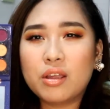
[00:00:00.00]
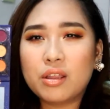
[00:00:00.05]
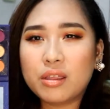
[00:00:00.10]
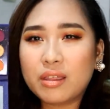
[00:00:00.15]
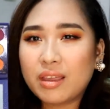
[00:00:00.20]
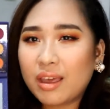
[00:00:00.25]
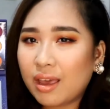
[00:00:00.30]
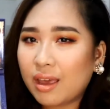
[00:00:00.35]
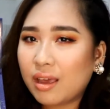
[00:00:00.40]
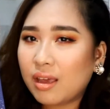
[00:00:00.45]

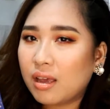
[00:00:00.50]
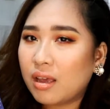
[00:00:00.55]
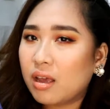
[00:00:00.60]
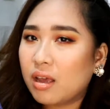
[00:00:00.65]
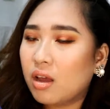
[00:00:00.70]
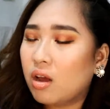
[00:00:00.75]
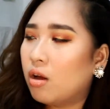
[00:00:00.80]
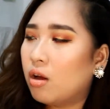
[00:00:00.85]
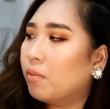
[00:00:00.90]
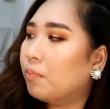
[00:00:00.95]
thing
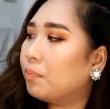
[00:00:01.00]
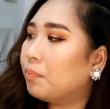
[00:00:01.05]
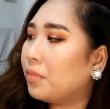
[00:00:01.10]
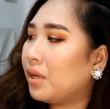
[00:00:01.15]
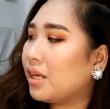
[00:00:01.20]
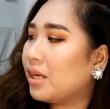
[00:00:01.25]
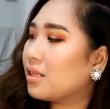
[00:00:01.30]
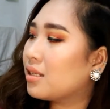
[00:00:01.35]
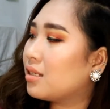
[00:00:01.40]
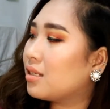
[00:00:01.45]

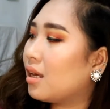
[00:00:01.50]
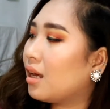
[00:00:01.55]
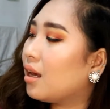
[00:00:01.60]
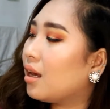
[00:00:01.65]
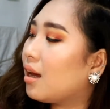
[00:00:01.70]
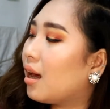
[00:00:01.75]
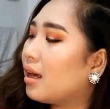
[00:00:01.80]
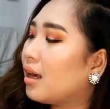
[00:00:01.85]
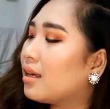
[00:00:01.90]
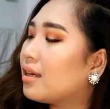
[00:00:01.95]
missing,
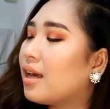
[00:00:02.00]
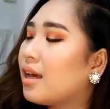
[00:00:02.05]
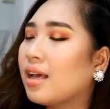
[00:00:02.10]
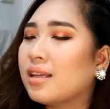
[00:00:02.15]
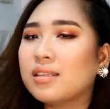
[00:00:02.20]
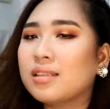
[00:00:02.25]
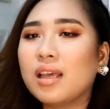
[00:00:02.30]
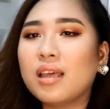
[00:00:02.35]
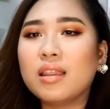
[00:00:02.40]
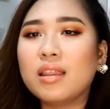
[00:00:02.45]
I
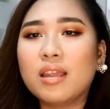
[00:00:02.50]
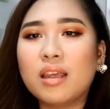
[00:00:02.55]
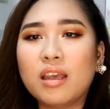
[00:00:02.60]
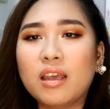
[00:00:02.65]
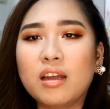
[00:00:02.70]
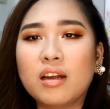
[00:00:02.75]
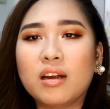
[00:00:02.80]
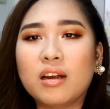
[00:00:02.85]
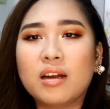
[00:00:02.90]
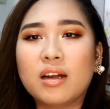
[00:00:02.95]
guess, in
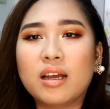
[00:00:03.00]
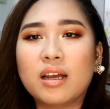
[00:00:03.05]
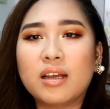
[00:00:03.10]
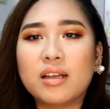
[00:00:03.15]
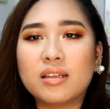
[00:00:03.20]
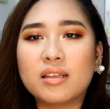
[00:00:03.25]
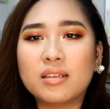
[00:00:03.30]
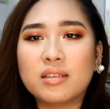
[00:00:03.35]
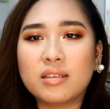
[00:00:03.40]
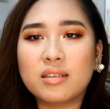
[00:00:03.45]
here
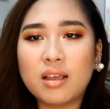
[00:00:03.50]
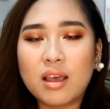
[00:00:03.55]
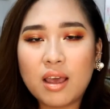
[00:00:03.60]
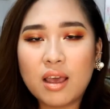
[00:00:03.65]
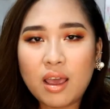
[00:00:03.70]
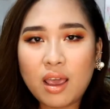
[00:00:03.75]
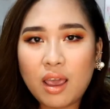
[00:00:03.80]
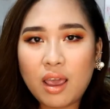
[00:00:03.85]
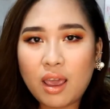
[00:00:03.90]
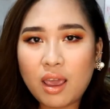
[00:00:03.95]
is
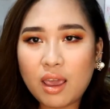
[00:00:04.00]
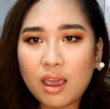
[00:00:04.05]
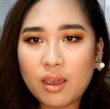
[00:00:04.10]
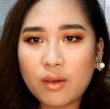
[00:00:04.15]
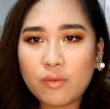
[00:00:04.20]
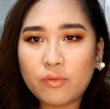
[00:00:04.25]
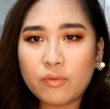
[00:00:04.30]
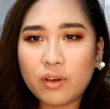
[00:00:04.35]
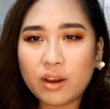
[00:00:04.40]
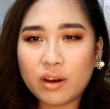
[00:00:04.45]

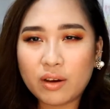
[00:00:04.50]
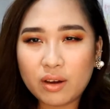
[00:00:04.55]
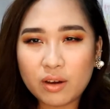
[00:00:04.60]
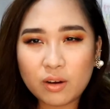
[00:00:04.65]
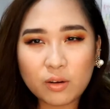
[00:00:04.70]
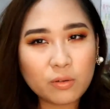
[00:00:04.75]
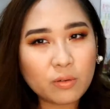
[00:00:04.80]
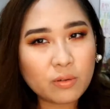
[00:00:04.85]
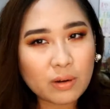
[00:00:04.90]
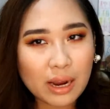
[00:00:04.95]
a very
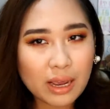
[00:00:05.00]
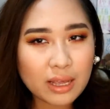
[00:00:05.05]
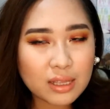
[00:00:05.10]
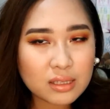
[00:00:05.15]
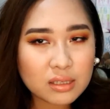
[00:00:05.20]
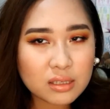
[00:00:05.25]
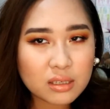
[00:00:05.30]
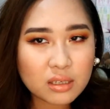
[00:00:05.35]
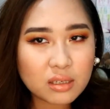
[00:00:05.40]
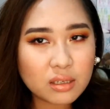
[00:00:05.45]
red,
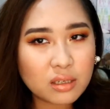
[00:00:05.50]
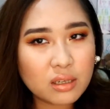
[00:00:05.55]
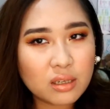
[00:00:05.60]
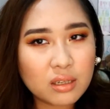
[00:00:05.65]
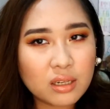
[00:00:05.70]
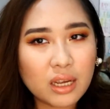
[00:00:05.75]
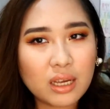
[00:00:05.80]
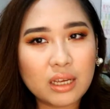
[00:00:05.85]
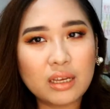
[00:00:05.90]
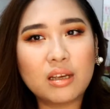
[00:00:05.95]

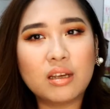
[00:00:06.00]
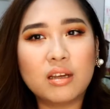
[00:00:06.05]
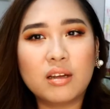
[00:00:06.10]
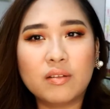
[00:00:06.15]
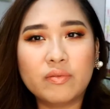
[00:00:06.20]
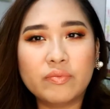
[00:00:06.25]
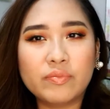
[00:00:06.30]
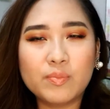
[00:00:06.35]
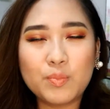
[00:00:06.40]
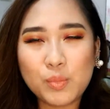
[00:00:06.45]
like
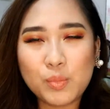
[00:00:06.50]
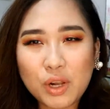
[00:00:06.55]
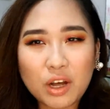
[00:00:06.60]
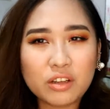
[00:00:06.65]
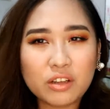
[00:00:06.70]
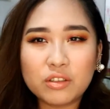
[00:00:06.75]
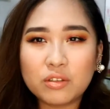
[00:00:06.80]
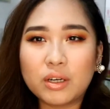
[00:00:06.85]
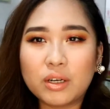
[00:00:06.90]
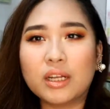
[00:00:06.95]

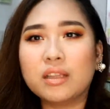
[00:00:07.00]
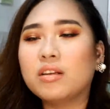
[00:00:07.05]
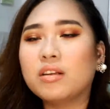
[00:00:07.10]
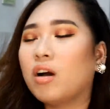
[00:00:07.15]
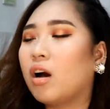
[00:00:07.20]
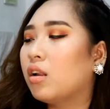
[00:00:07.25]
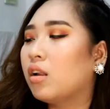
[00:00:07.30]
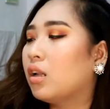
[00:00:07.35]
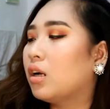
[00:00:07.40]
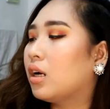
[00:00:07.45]
blood red
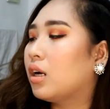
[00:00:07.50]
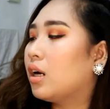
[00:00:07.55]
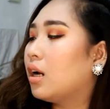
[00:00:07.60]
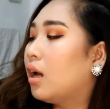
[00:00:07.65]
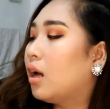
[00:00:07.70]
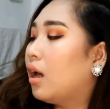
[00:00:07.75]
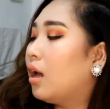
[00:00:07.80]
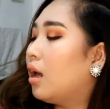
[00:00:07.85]
color.